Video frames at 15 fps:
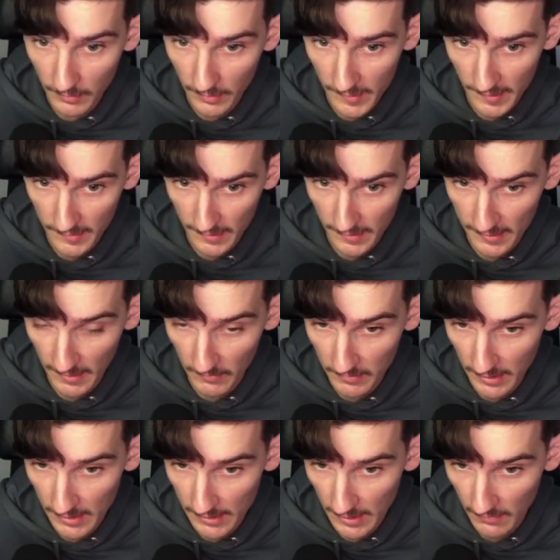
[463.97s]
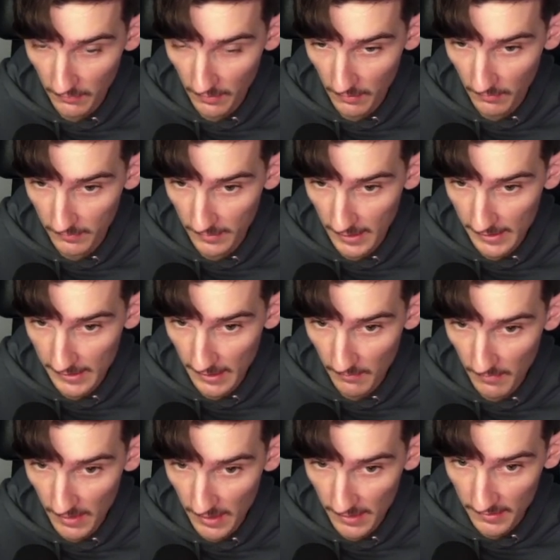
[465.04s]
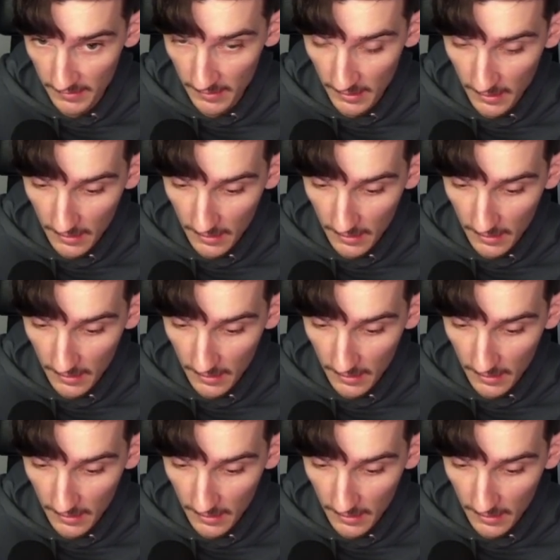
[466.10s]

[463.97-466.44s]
processing some data from database,